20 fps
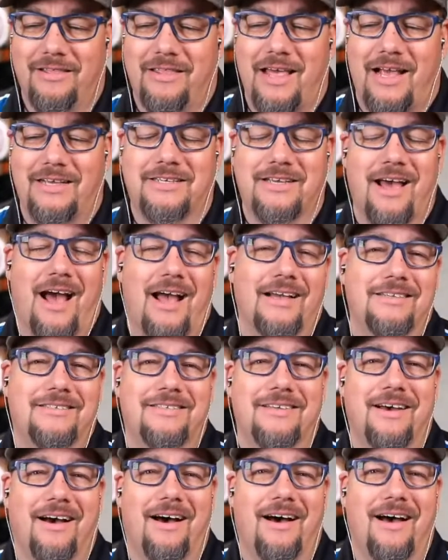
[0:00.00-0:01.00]
Thanks,
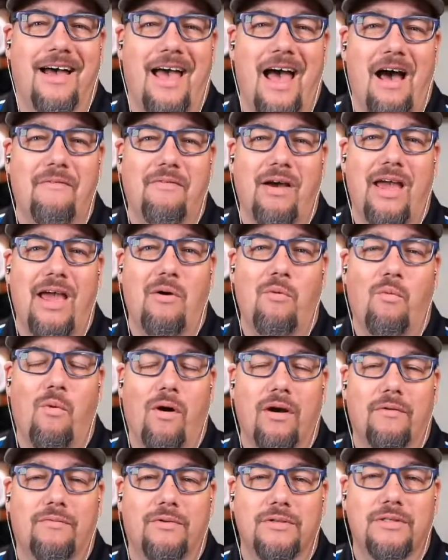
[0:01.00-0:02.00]
guys. Have a
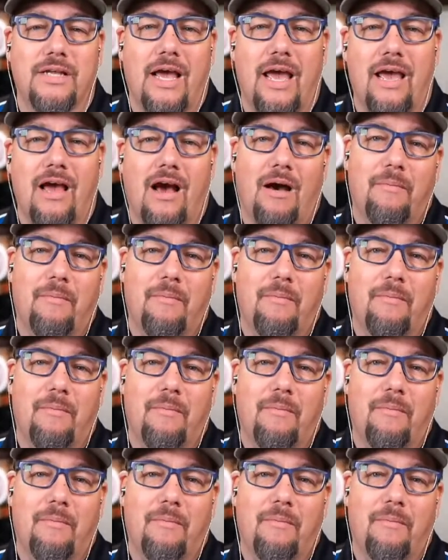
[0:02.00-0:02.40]
wonderful day.